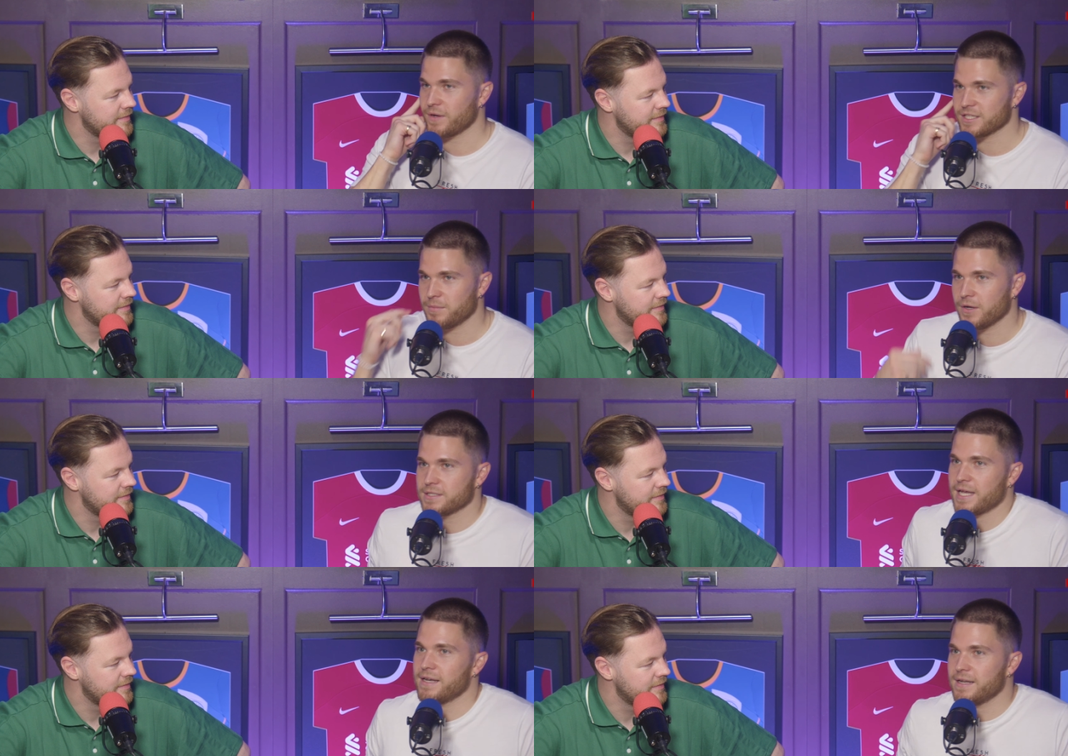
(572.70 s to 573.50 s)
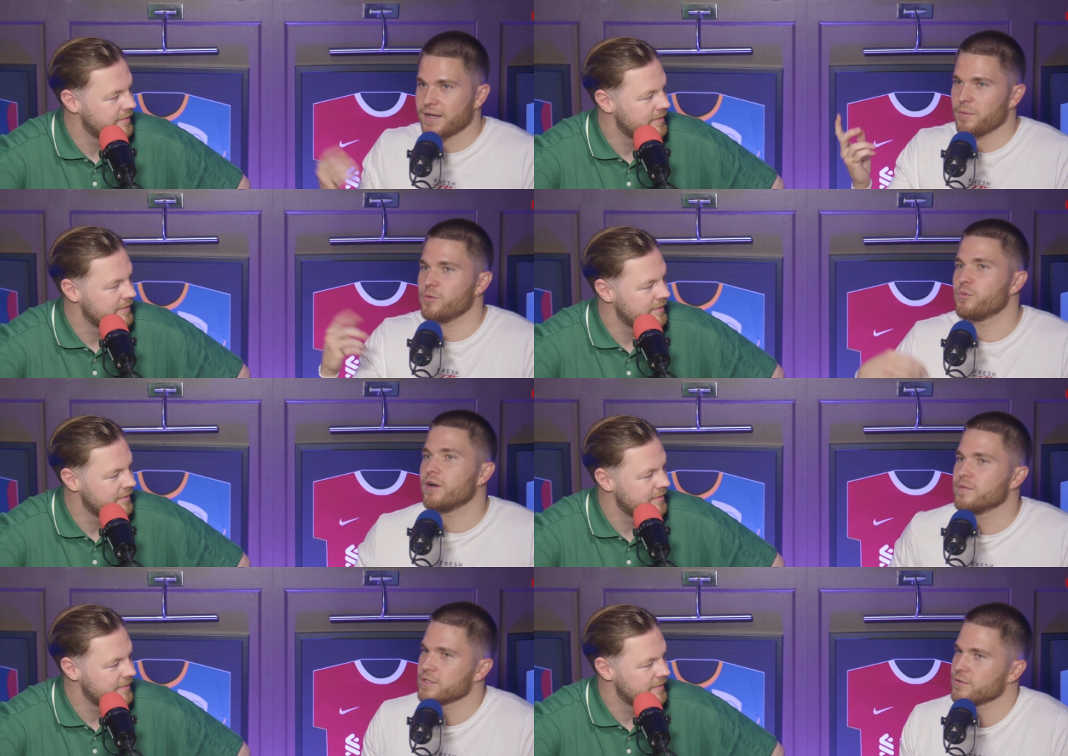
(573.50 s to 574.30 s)
Speaker 1: against Marseille and then a couple of Brighton
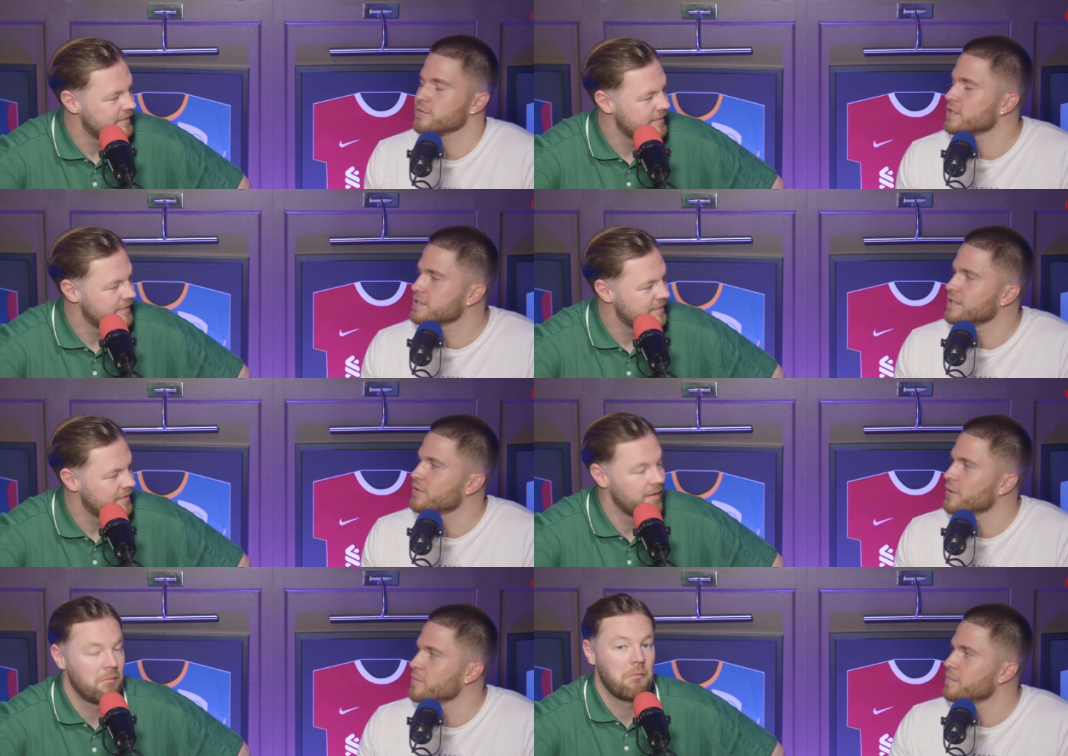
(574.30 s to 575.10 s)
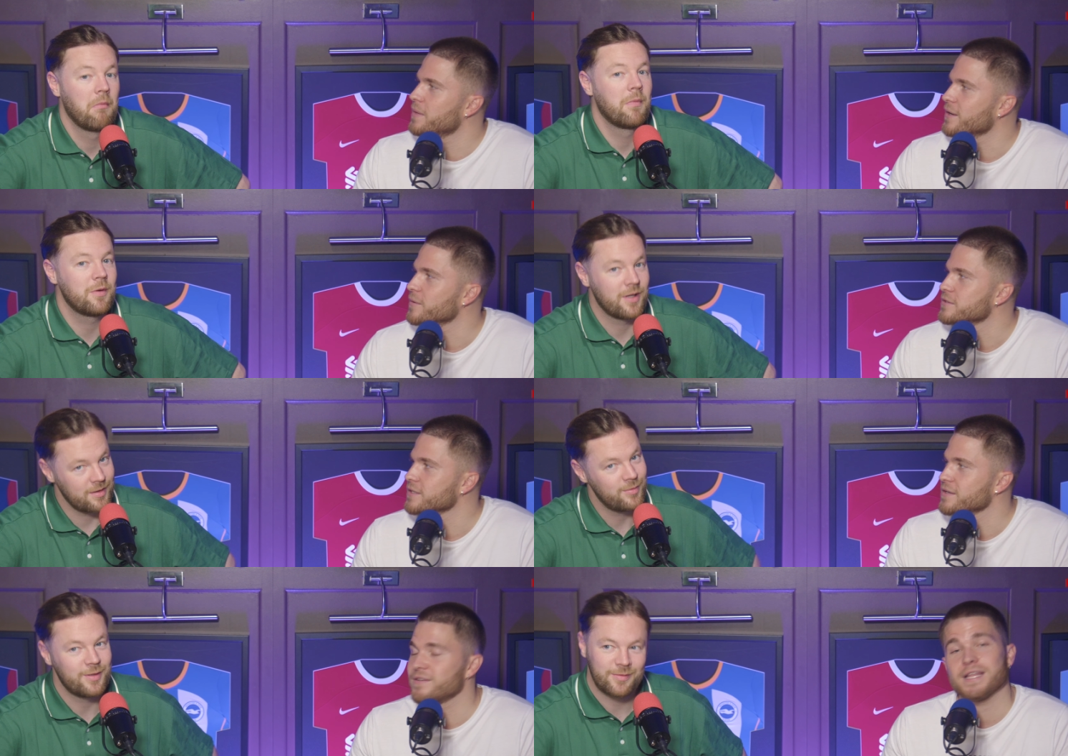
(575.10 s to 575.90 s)
results recently have gotten bang on.
Speaker 2: Okay, so
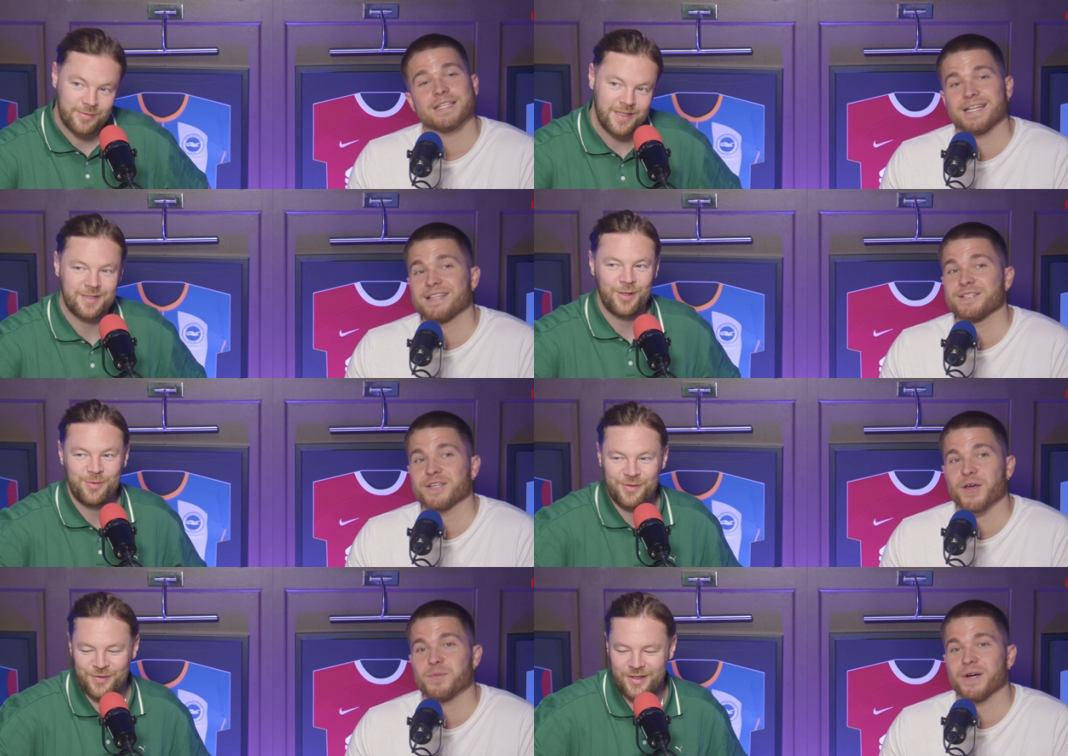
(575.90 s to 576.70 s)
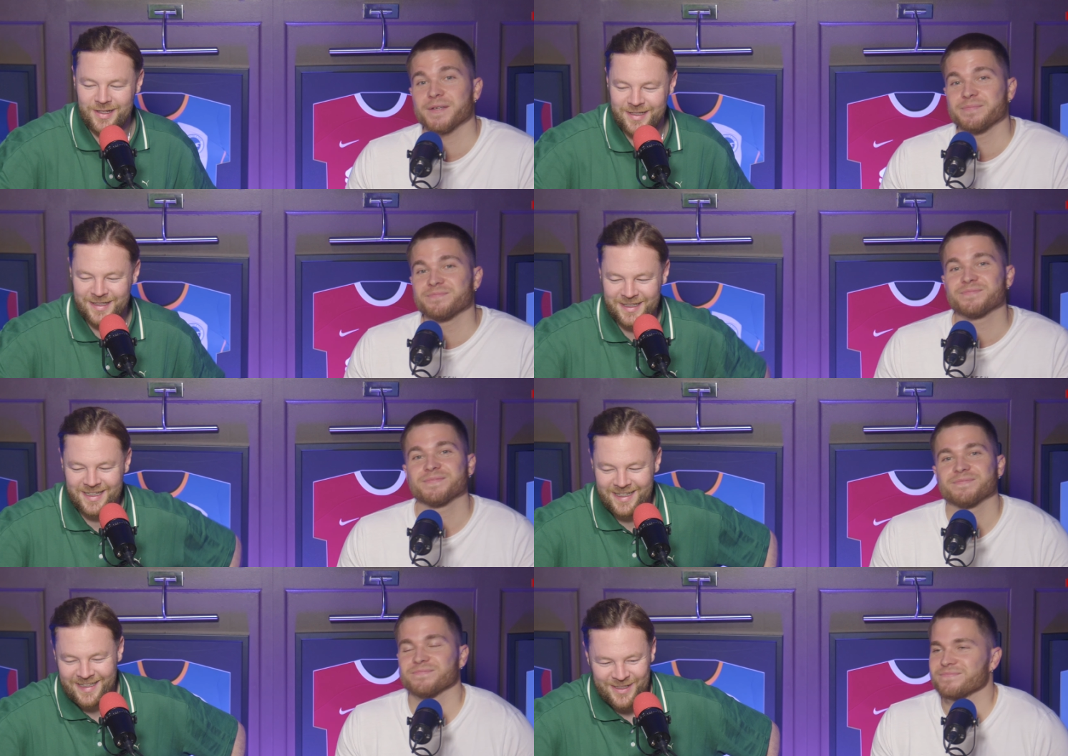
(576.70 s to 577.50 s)
well, let's hope
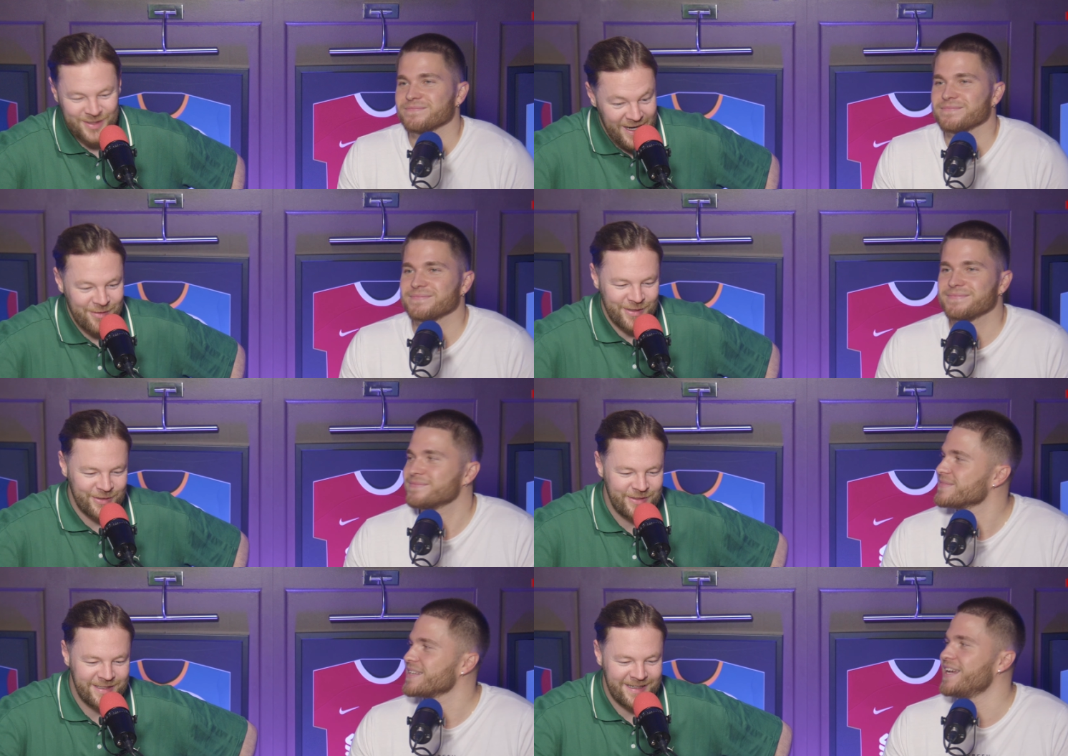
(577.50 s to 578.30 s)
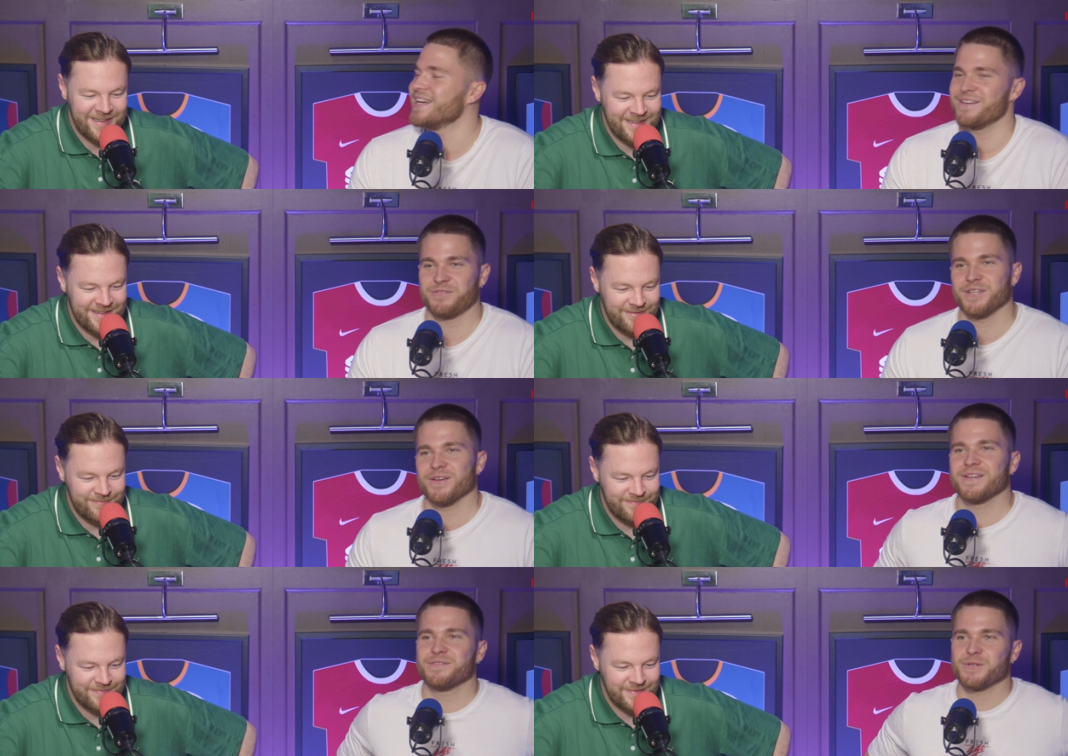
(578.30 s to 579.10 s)
you carry on.
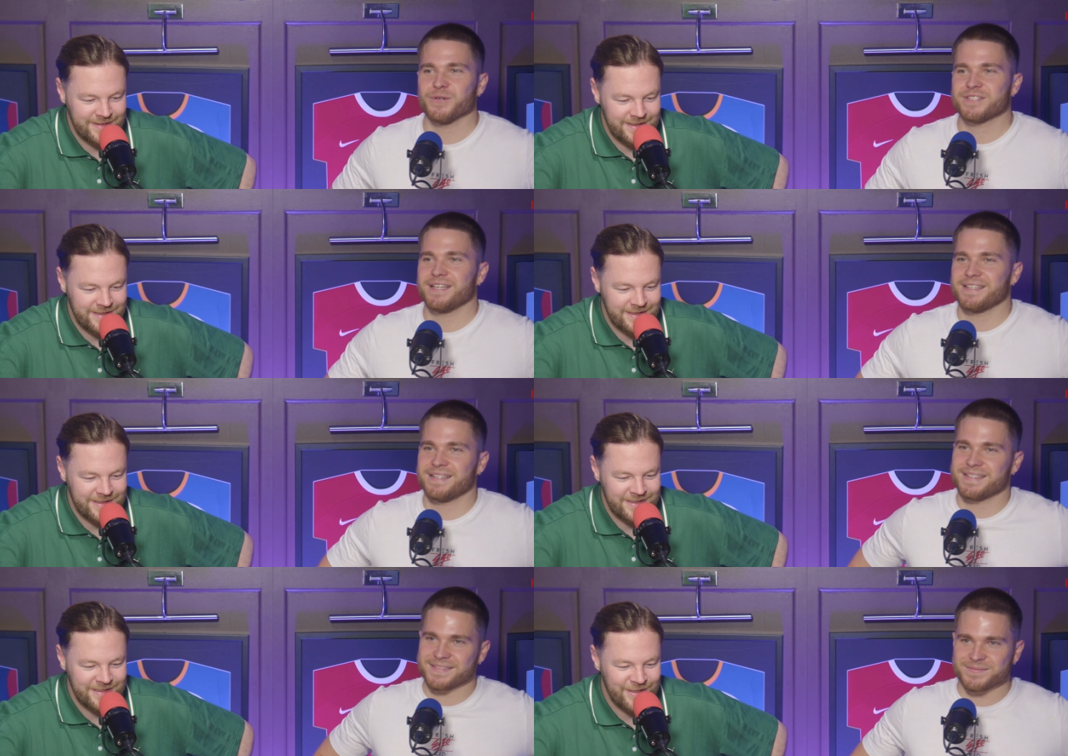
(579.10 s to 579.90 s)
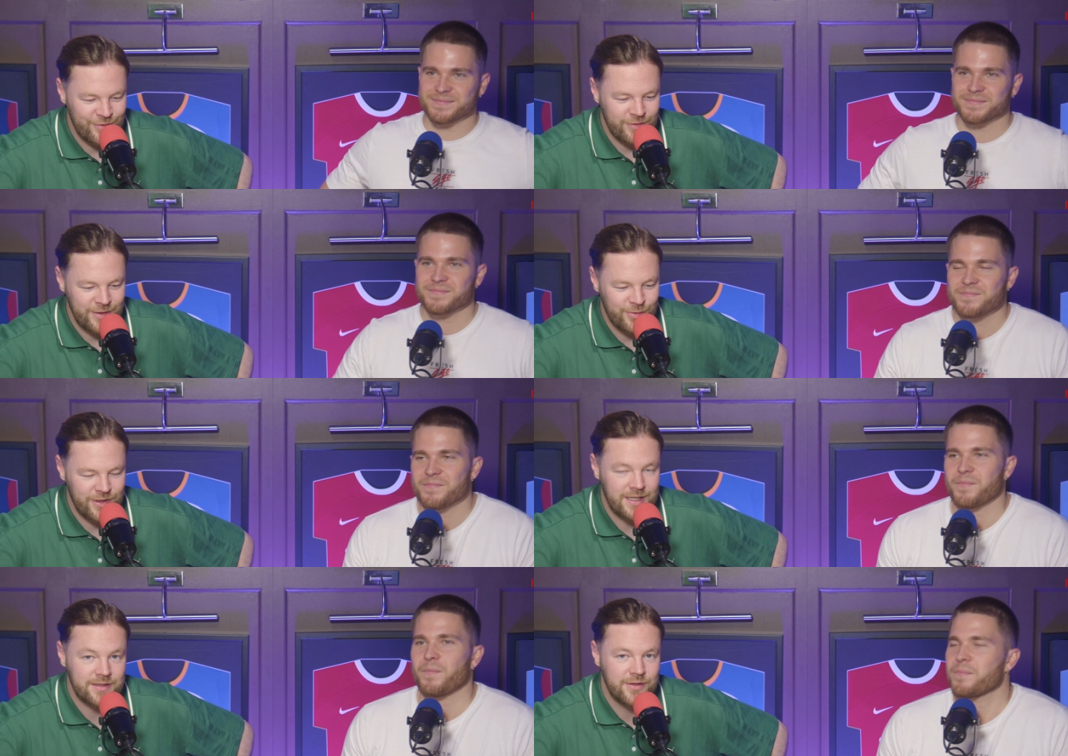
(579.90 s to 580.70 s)
For
Speaker 1: your sake,
Speaker 2: 3-1.
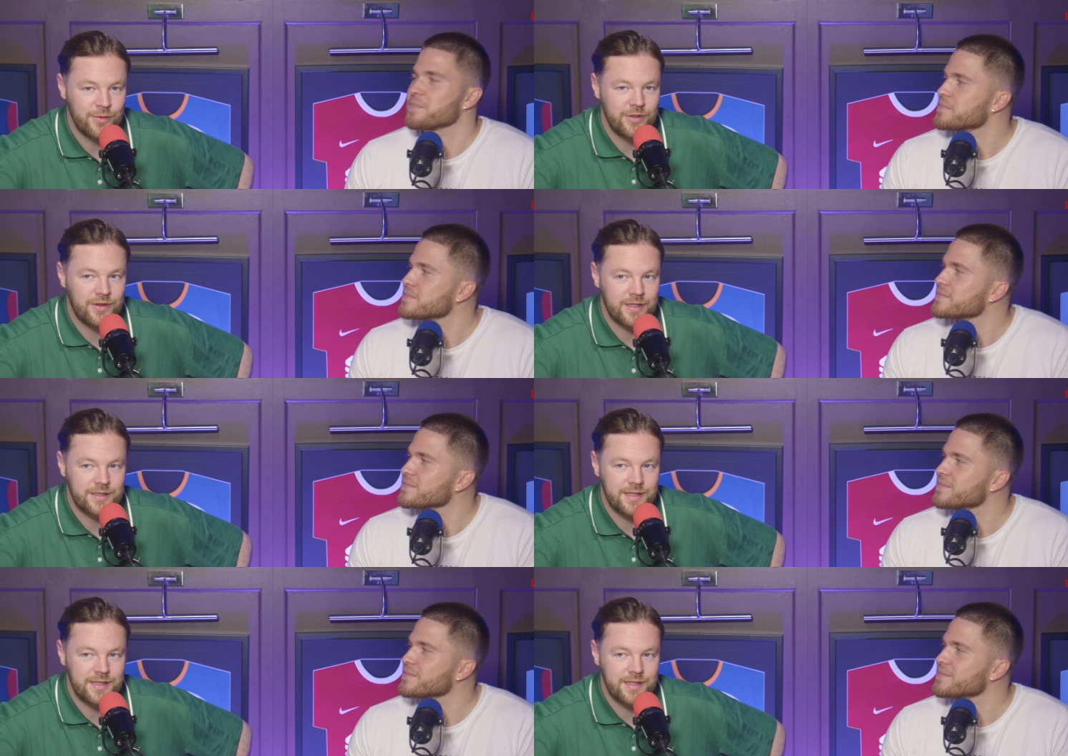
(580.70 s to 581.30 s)
Let us know what you think to